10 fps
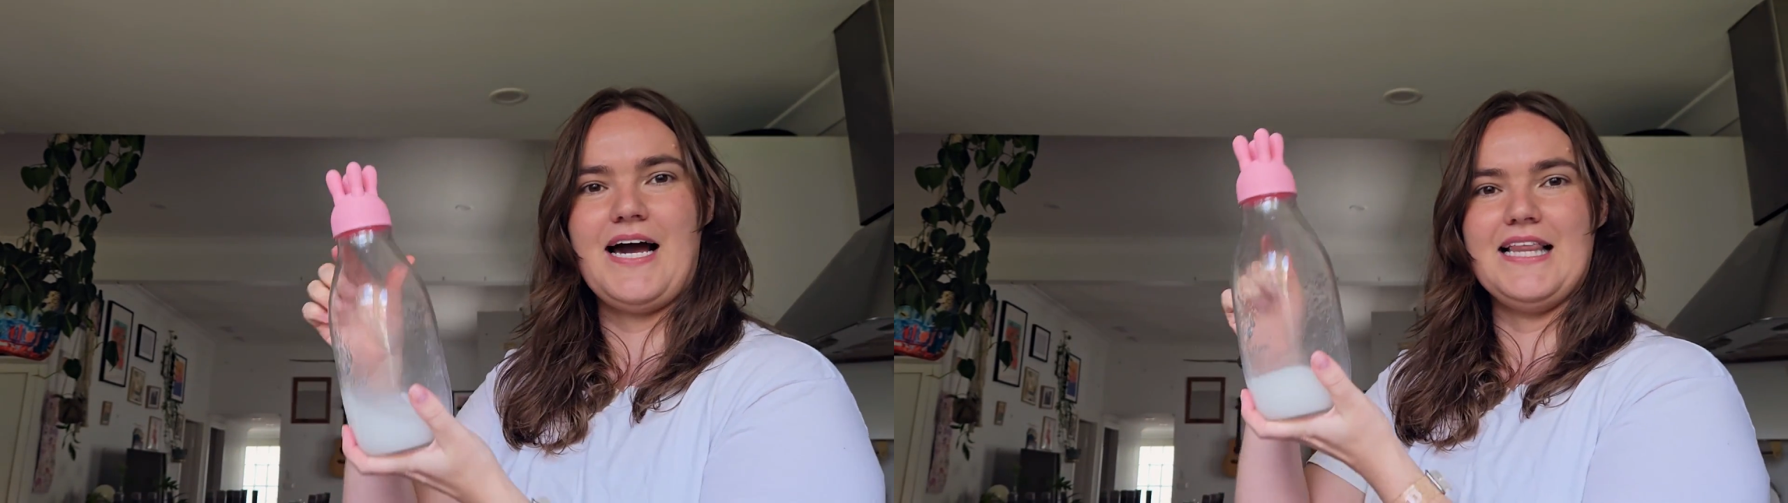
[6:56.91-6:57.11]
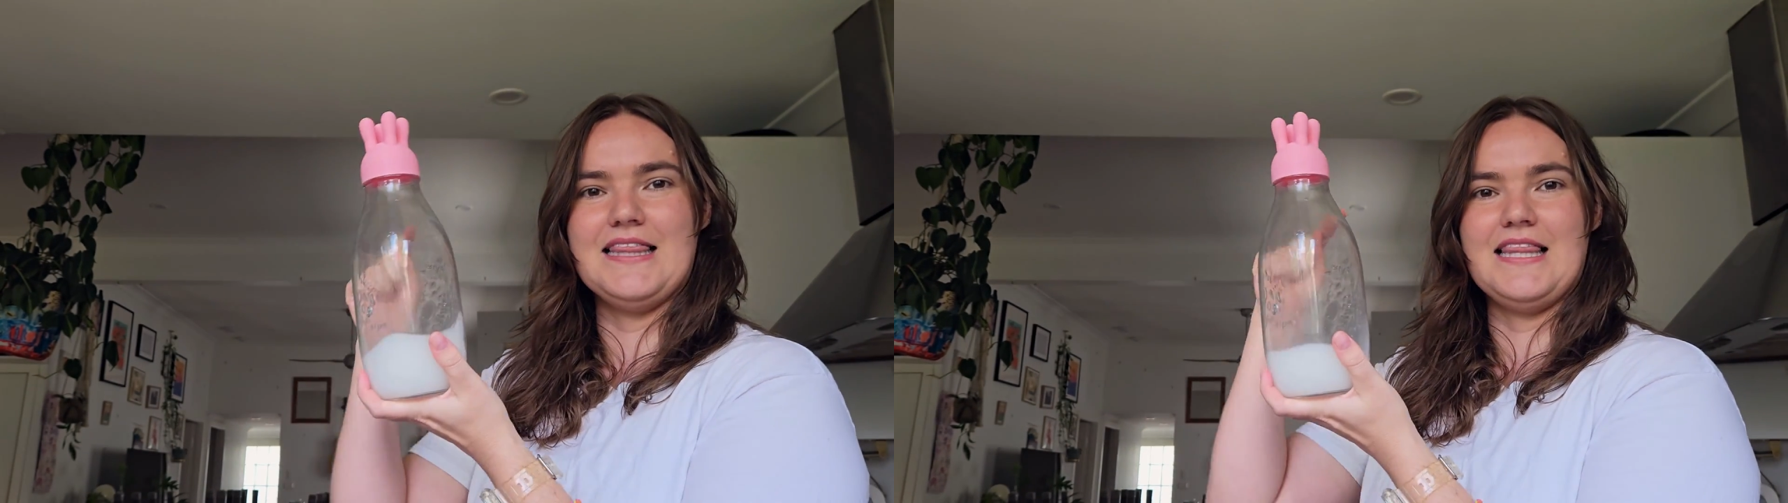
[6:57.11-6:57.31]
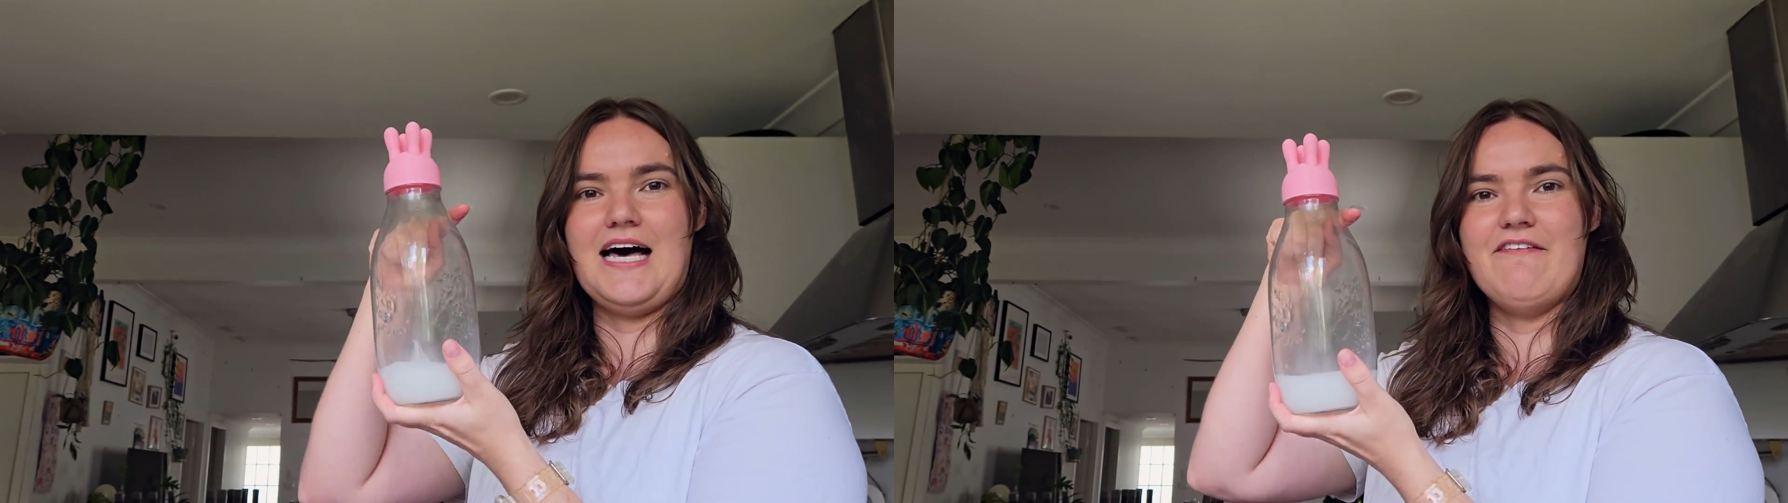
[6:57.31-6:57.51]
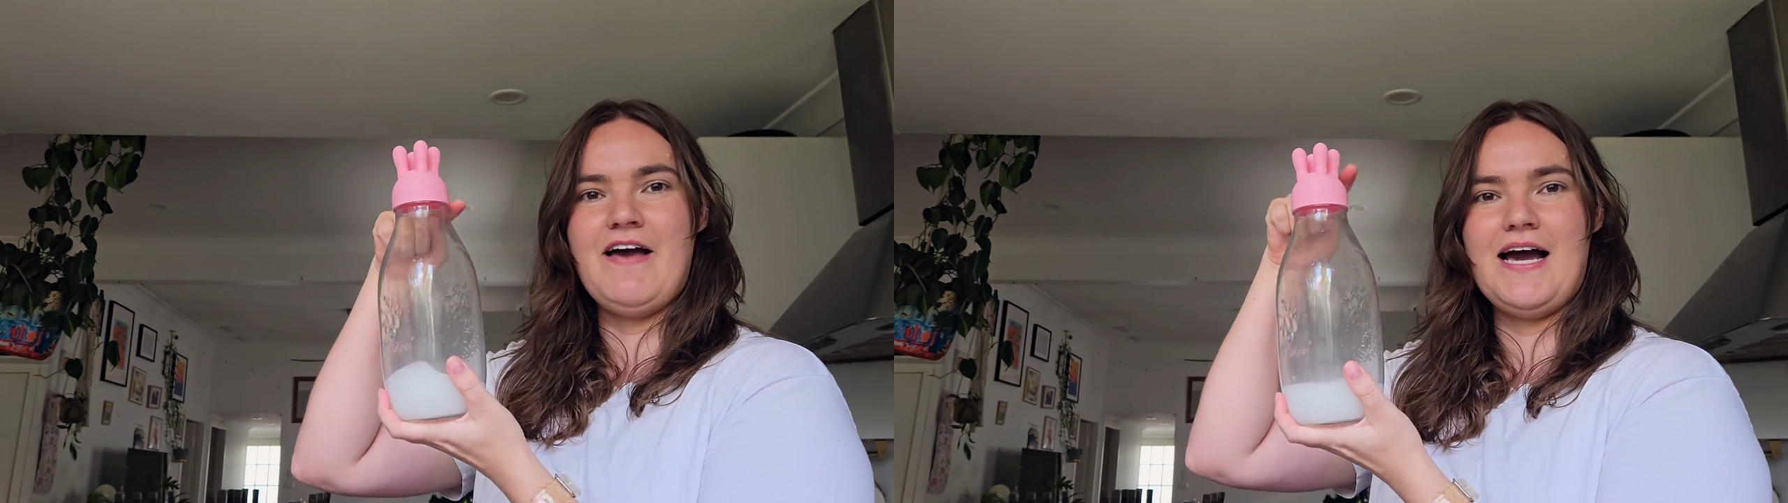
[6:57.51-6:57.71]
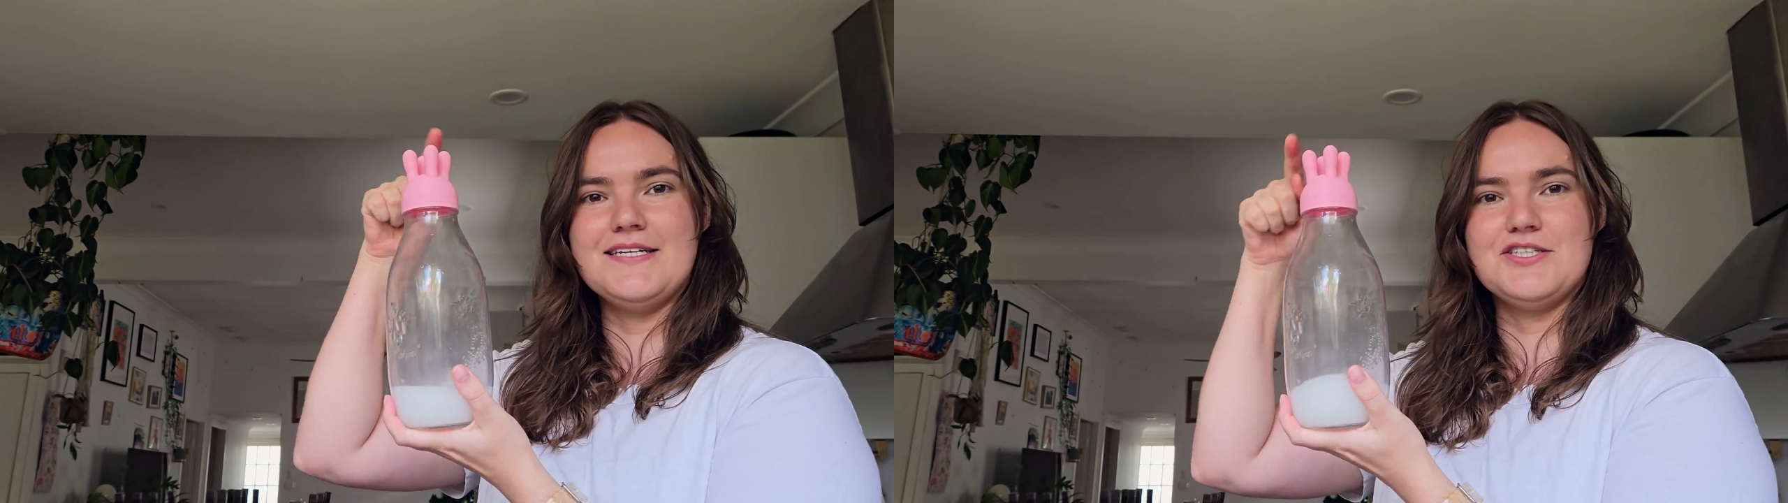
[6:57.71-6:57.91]
I love
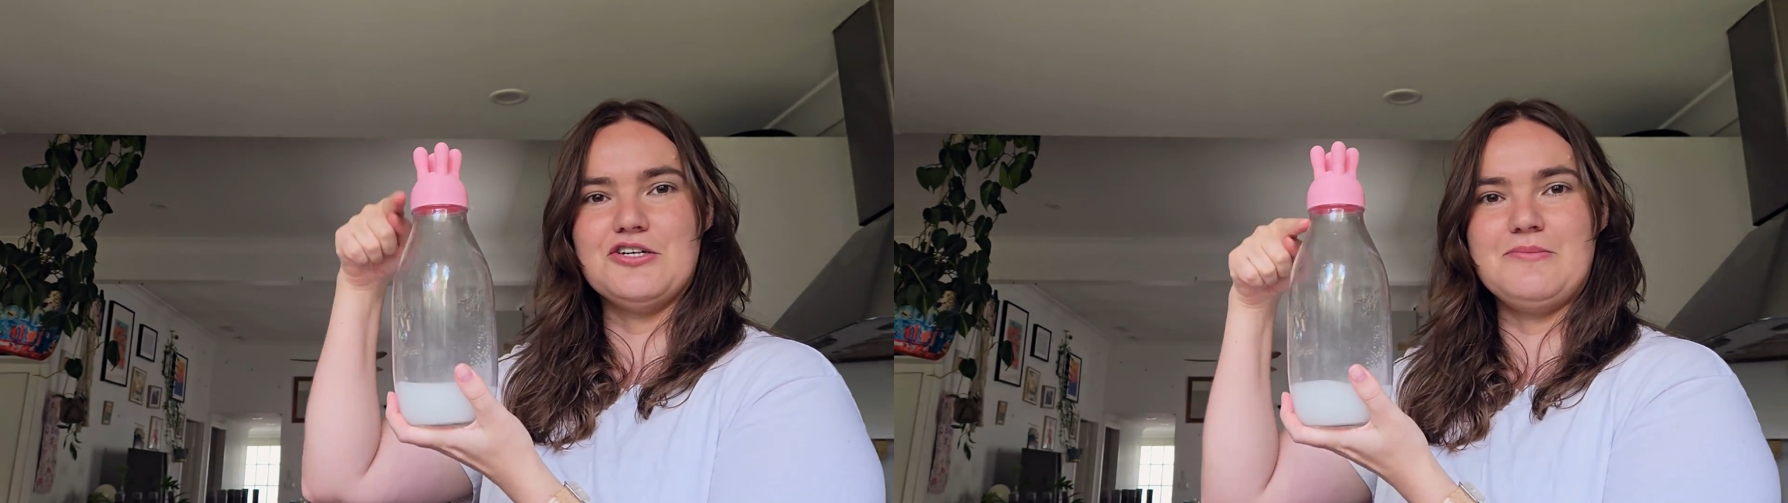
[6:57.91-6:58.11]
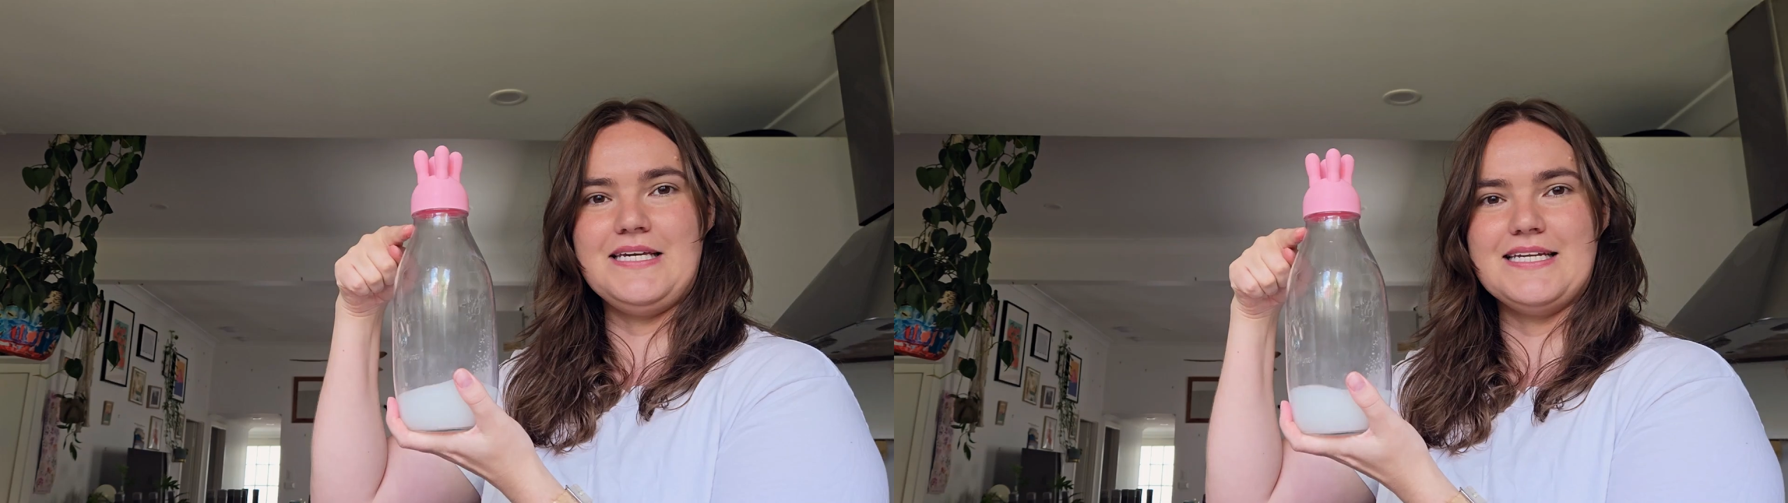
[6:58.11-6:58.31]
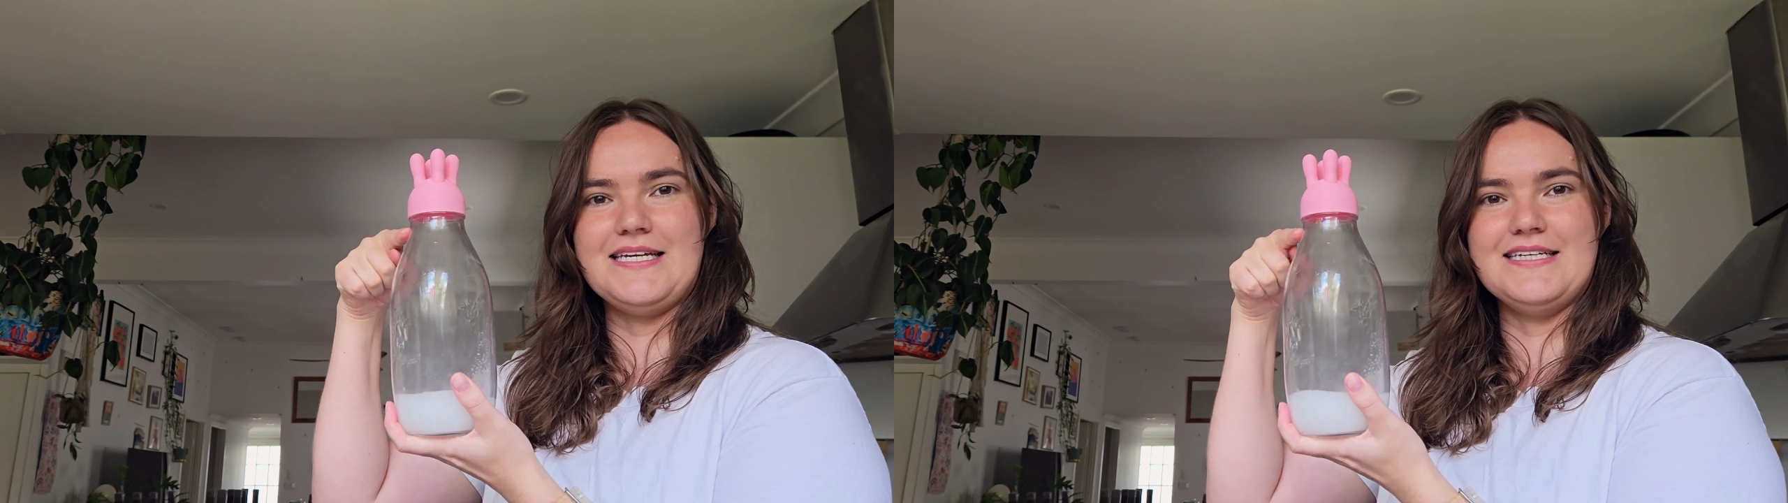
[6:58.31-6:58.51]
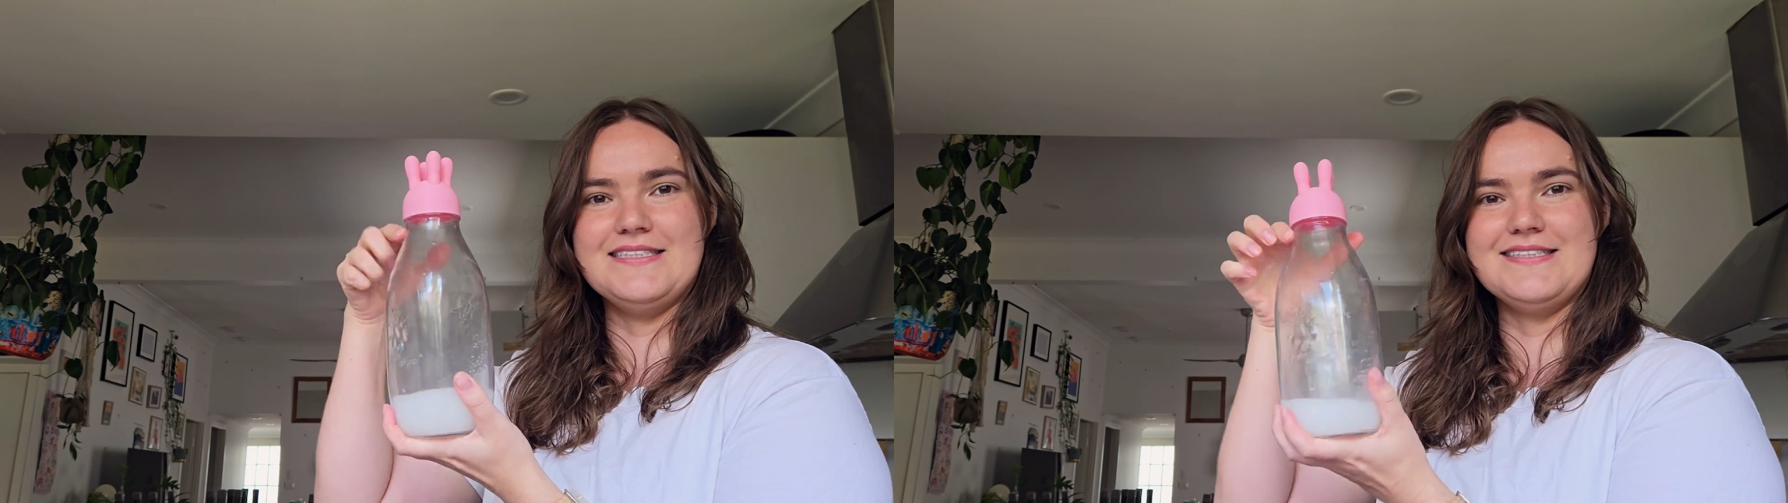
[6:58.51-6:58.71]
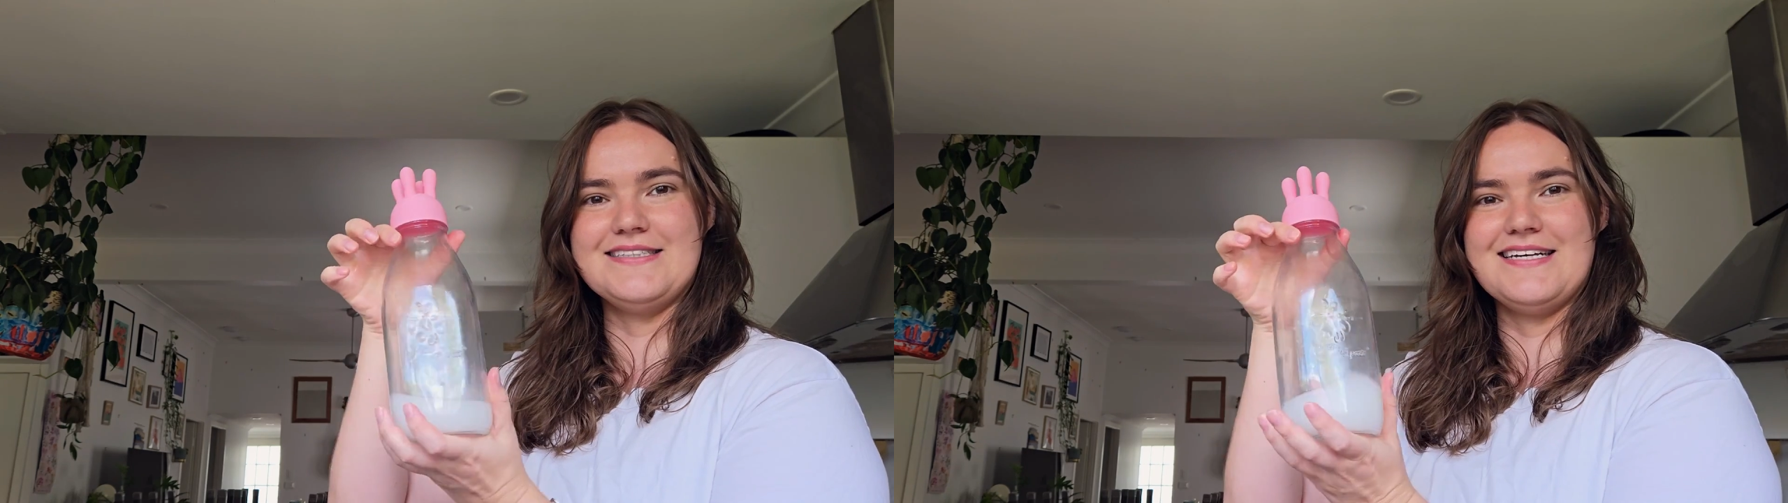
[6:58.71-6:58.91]
how domey it
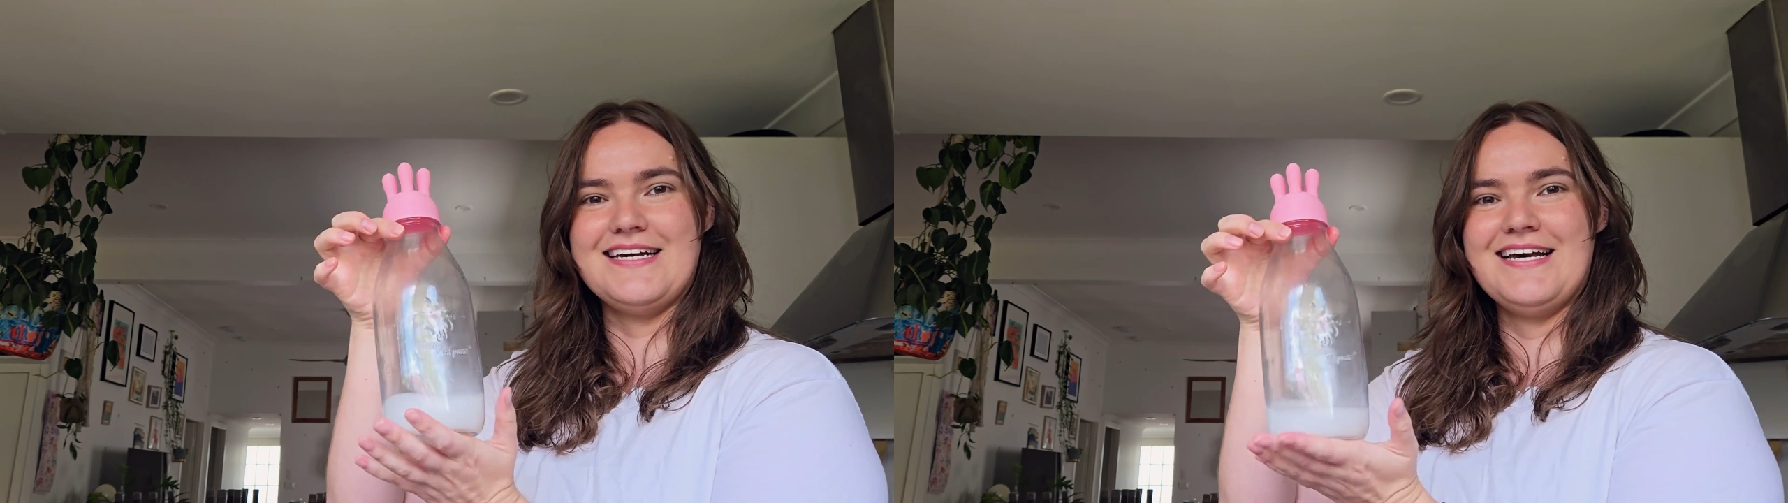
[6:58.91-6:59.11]
is.